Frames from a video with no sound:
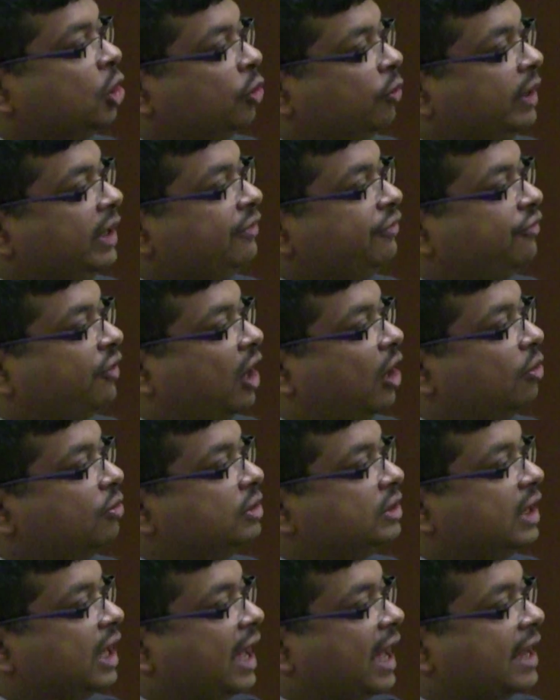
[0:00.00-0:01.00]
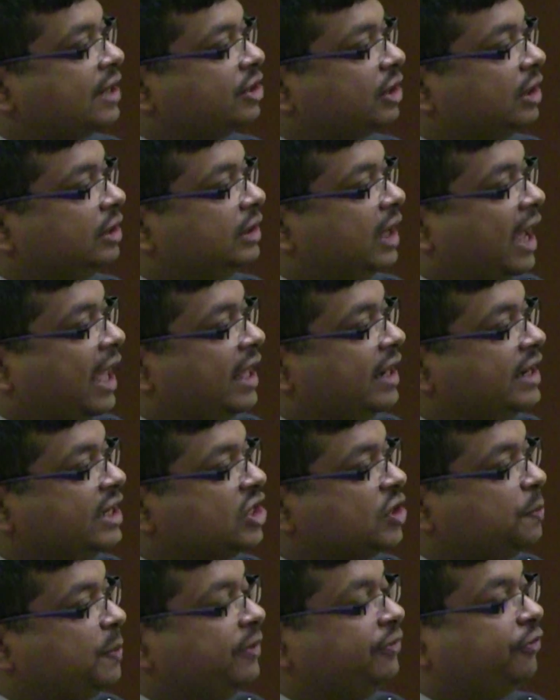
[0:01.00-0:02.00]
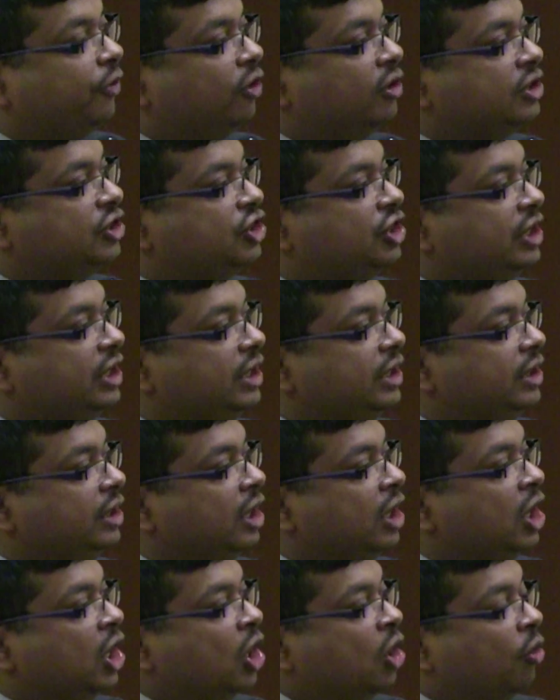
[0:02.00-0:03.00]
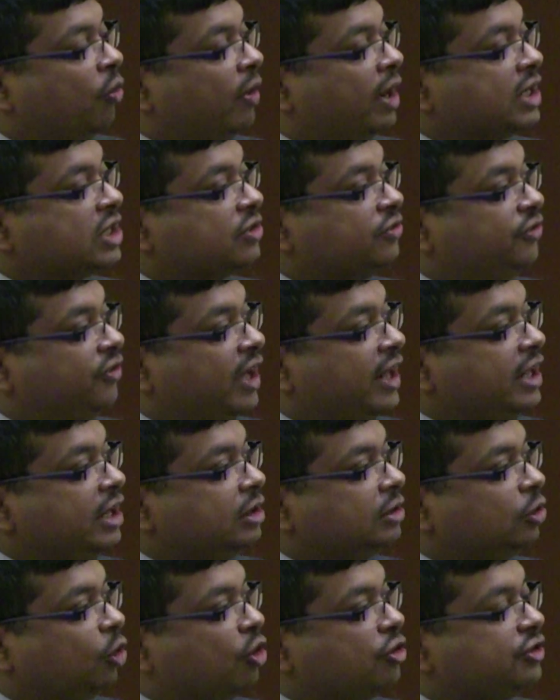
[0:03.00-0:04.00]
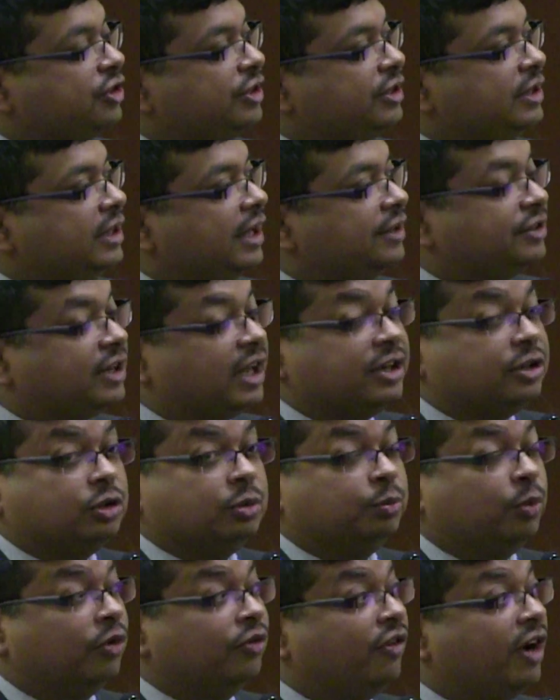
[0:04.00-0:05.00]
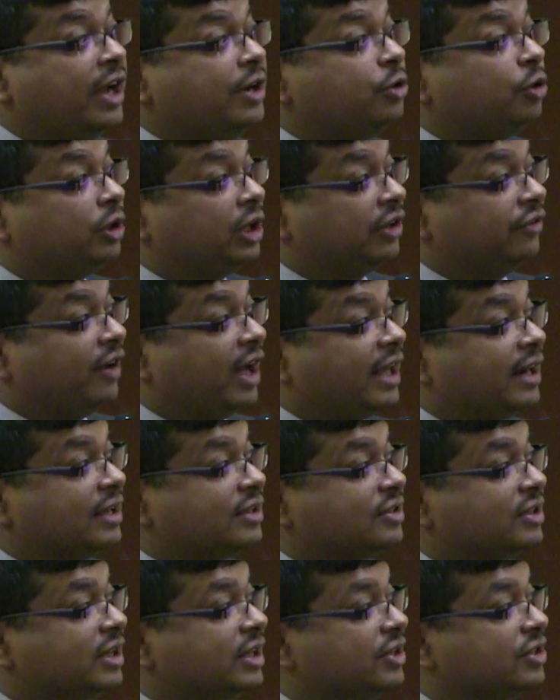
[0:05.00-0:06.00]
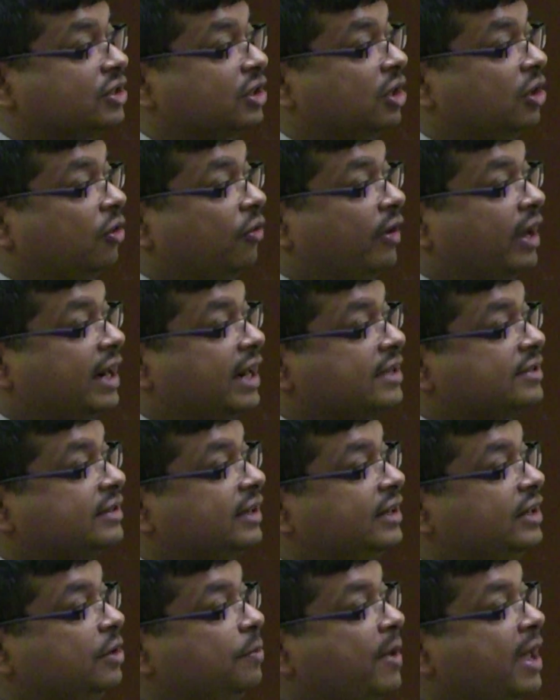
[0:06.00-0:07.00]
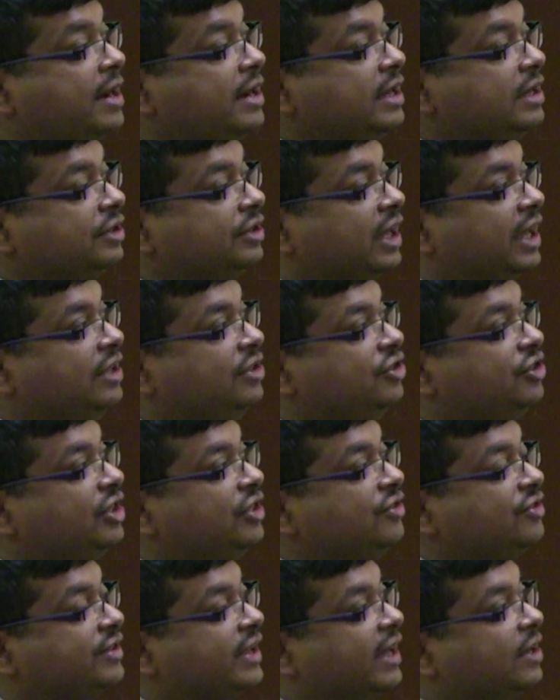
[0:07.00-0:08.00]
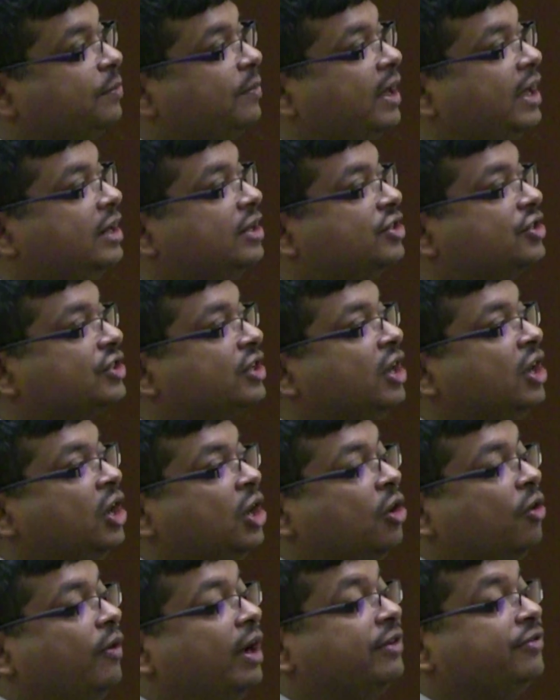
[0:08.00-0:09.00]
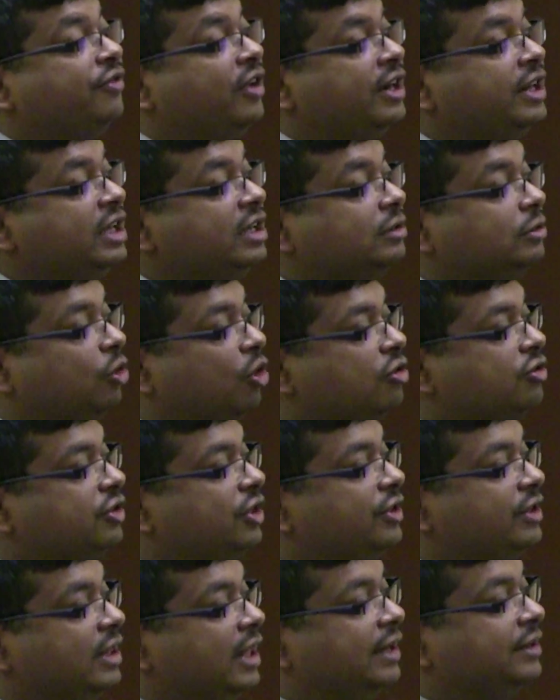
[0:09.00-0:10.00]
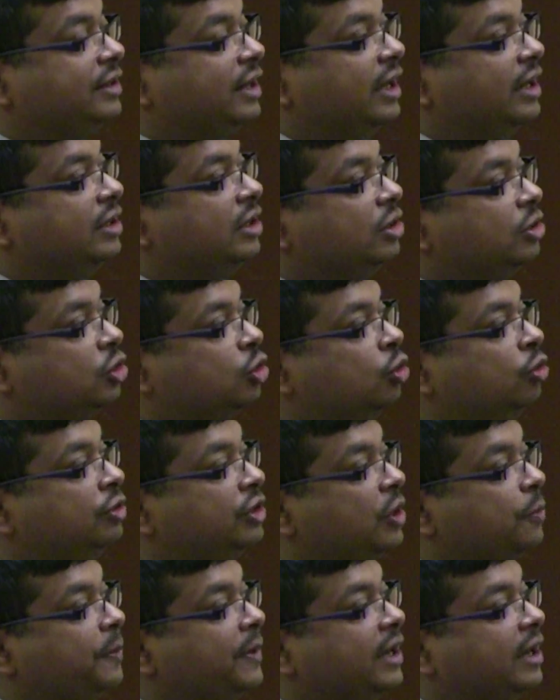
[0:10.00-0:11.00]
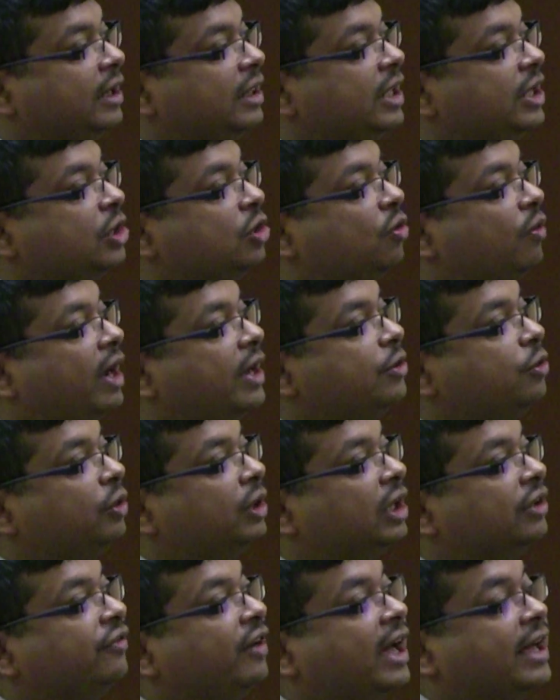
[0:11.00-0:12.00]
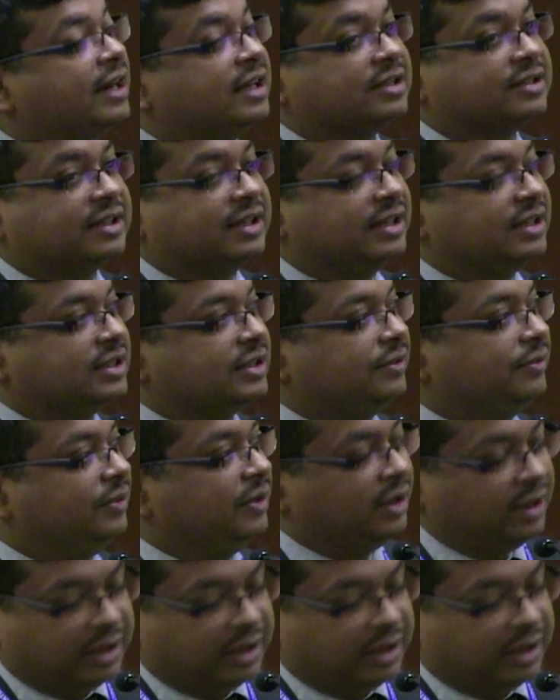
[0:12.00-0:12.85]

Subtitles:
we found that the NSP4 gene was very closely related to bovine rotaviruses, whereas the remaining 10 gene segments were very closely related to typical equine rotaviruses.